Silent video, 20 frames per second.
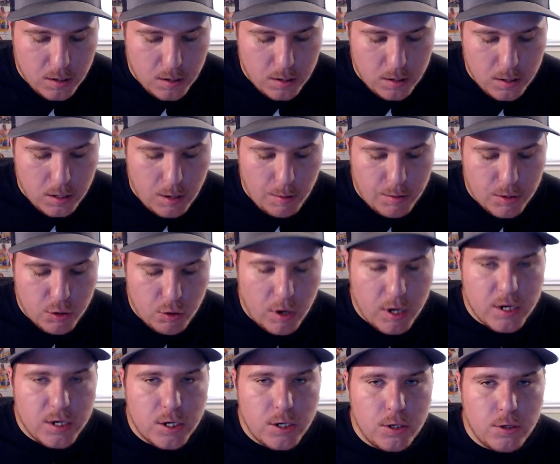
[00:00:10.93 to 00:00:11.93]
Number
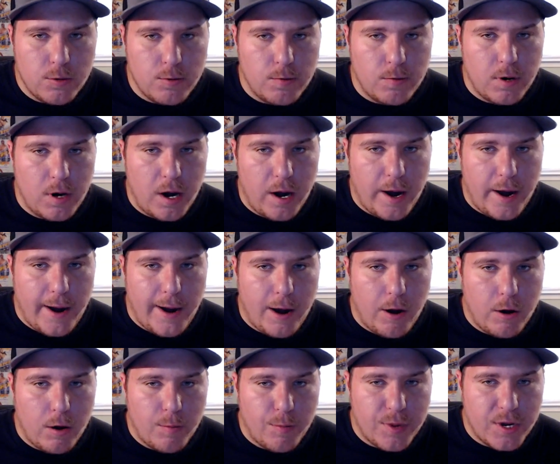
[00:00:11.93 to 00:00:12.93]
22,
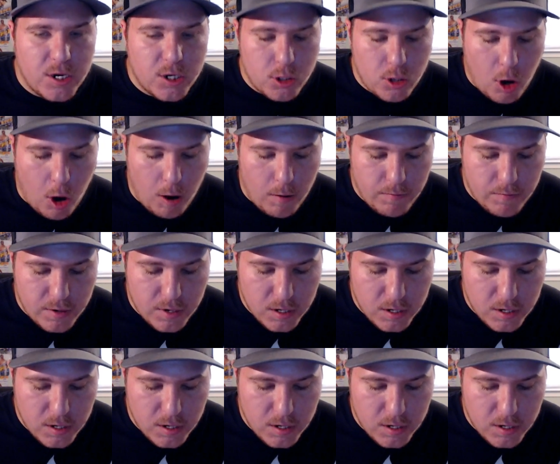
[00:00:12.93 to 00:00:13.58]
Eric Bischoff.